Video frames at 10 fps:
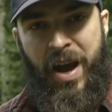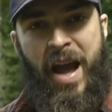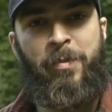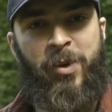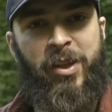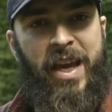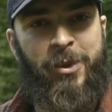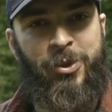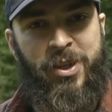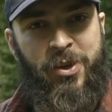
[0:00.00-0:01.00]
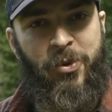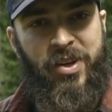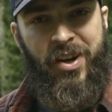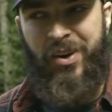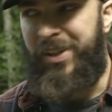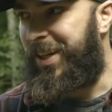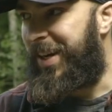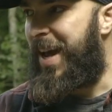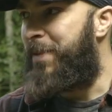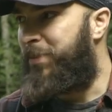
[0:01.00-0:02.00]
I'm not actually going on a
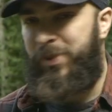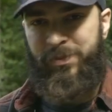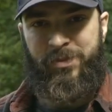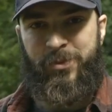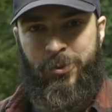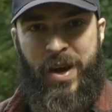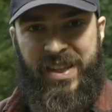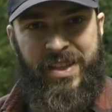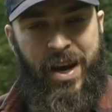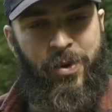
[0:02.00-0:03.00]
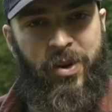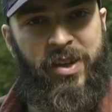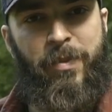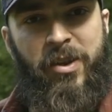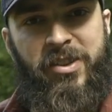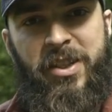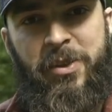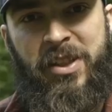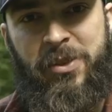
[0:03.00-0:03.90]
climb right now on a mountaineering